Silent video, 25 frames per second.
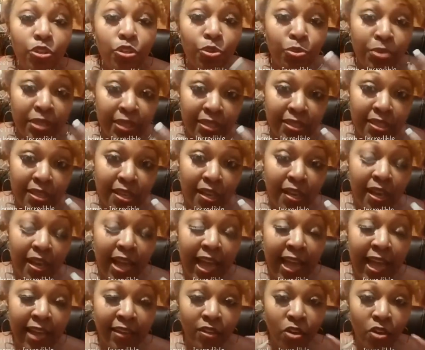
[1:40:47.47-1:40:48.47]
through
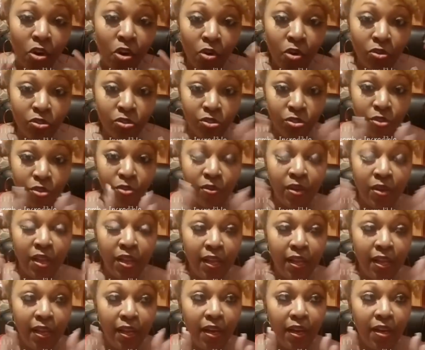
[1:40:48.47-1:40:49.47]
unity, and
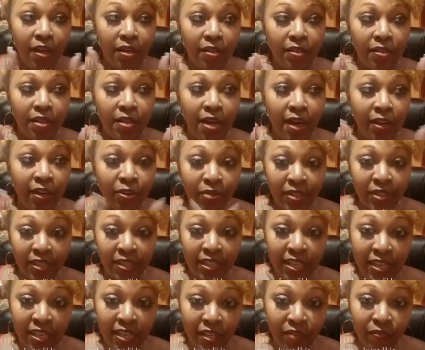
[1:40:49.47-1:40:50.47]
also
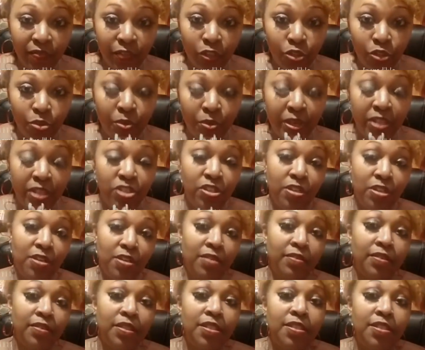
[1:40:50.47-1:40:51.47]
honoring the
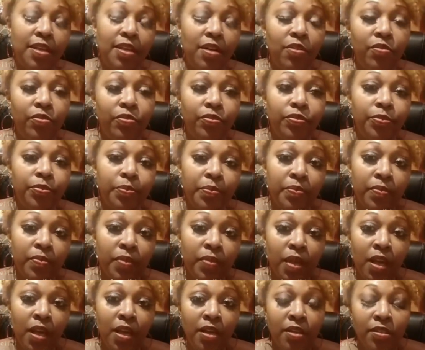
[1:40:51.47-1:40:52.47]
individuation of the
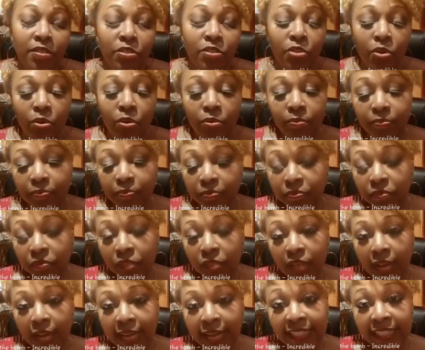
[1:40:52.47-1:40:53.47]
self.
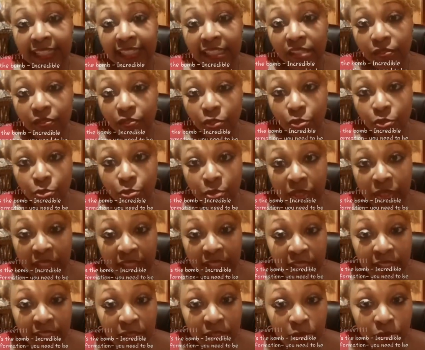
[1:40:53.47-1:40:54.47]
So I
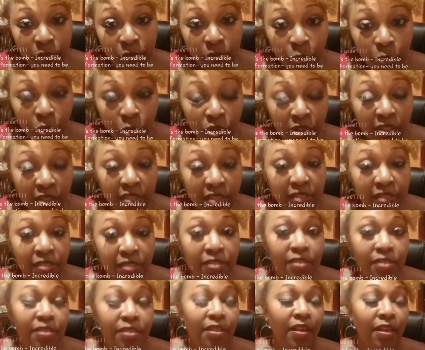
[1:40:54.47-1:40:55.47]
leave you with these
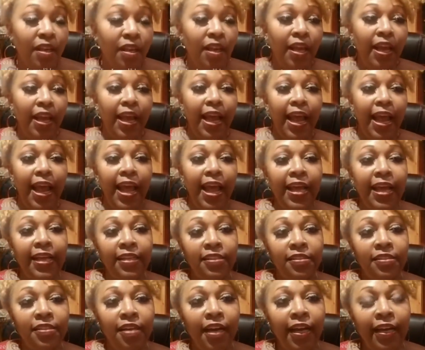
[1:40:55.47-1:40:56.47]
words,
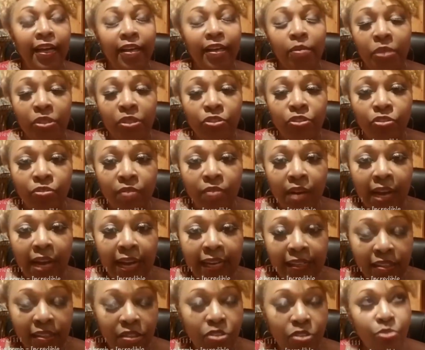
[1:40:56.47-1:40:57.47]
and I am
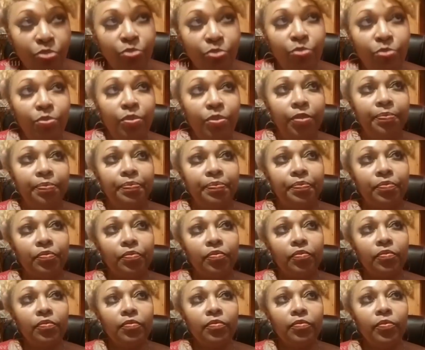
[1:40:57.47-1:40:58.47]
in
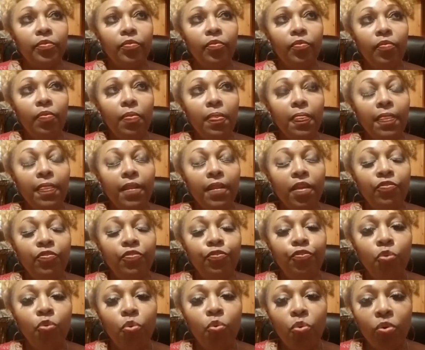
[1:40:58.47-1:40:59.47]
gratitude
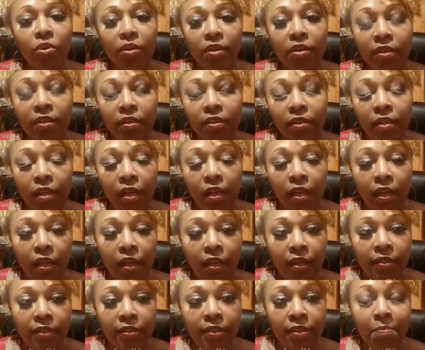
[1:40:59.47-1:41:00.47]

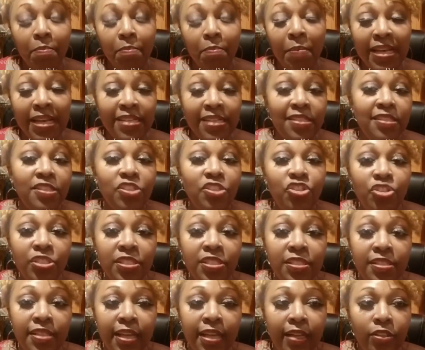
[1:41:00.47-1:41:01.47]
for the
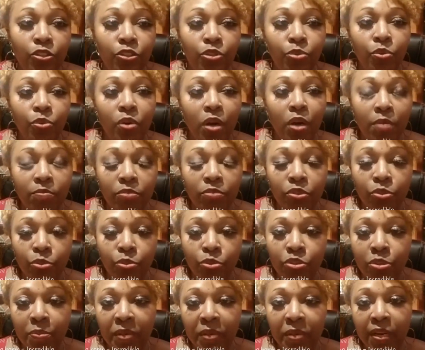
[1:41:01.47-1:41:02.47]
messages that
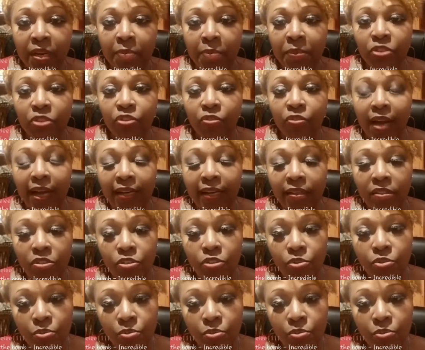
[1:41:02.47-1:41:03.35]
do come through to me, and I'm in